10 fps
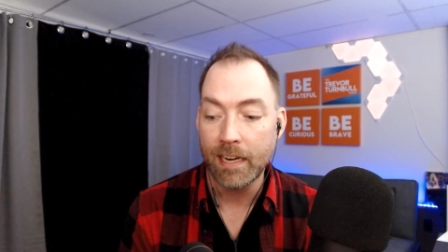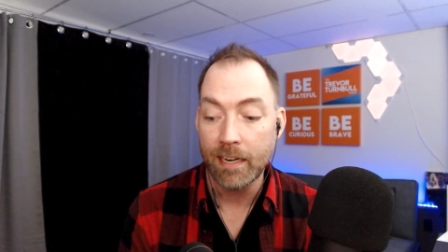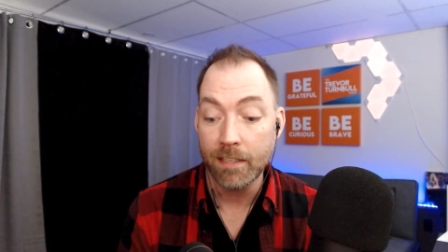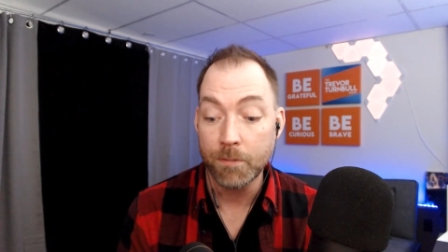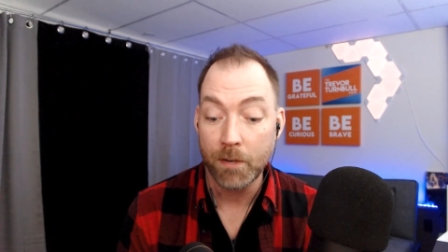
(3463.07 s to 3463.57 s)
And
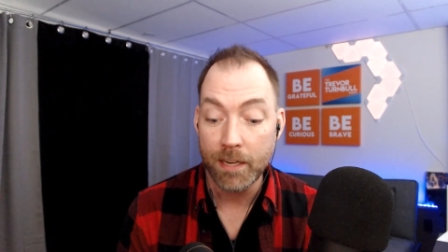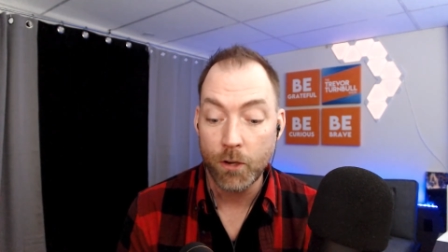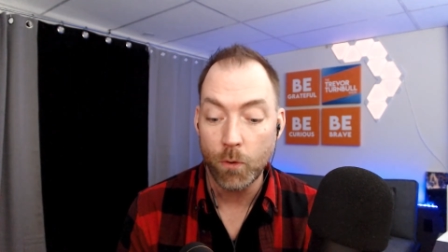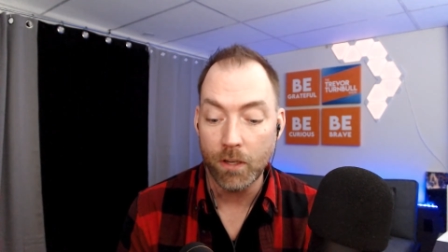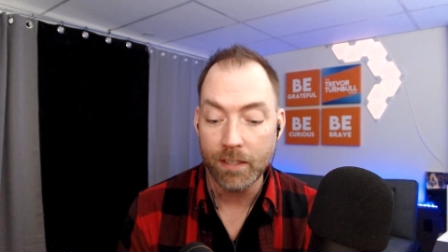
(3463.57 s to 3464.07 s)
it's pretty
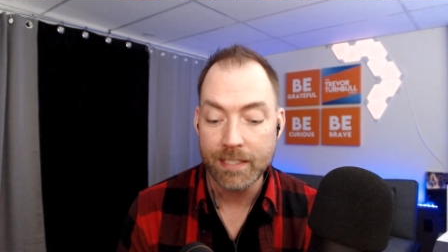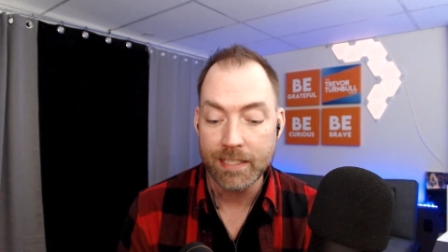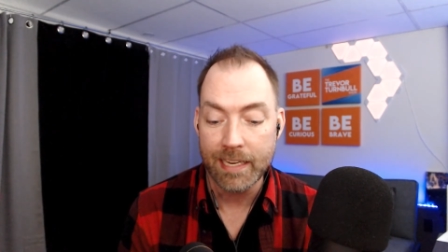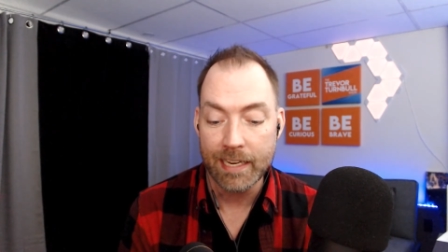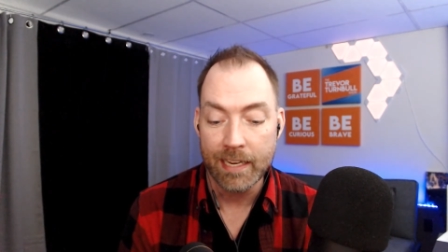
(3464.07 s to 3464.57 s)
cool to
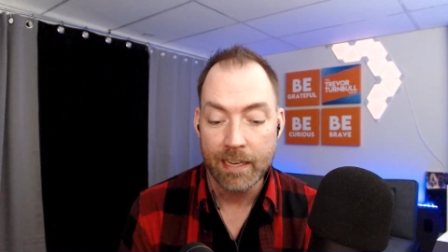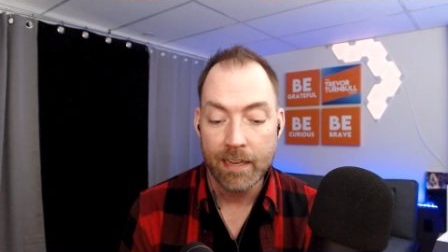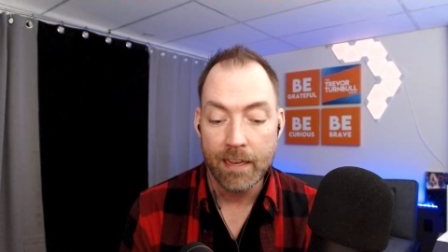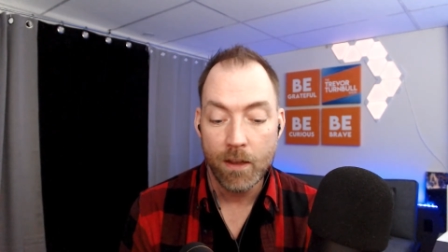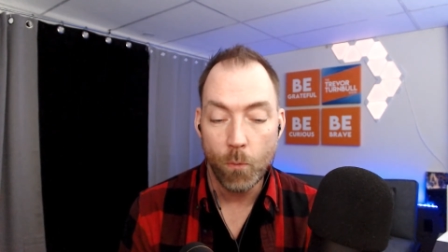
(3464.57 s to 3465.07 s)
see
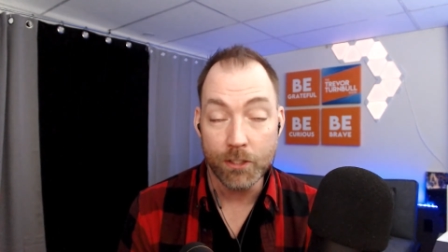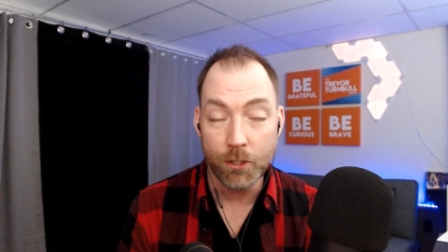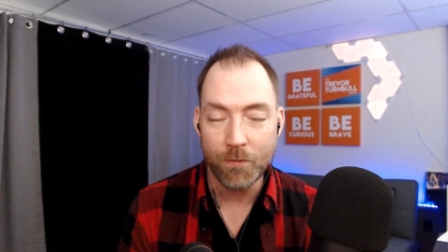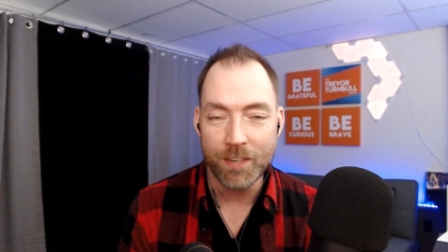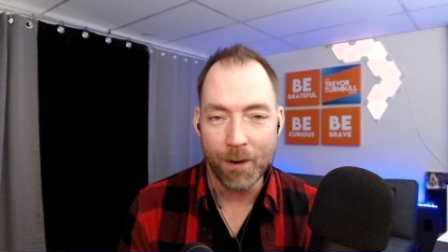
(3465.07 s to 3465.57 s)
what
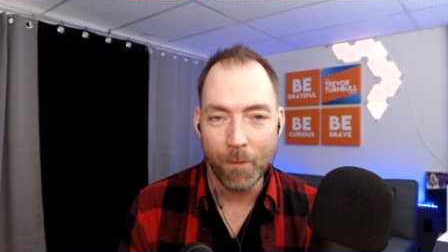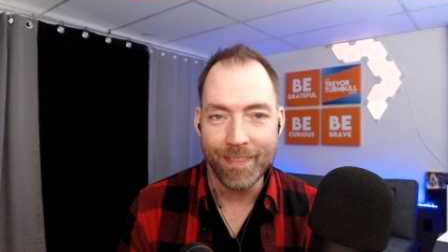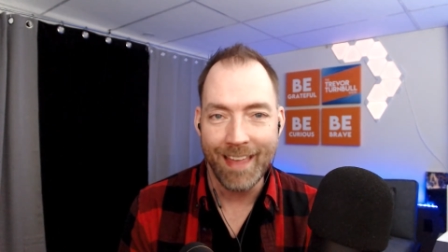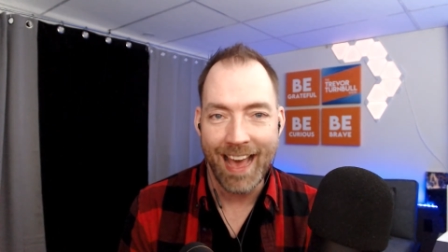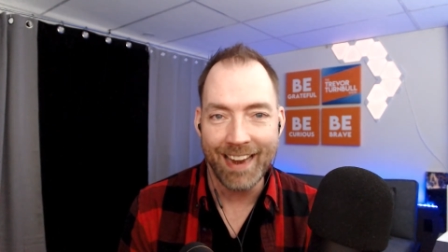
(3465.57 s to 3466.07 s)
you've done with that.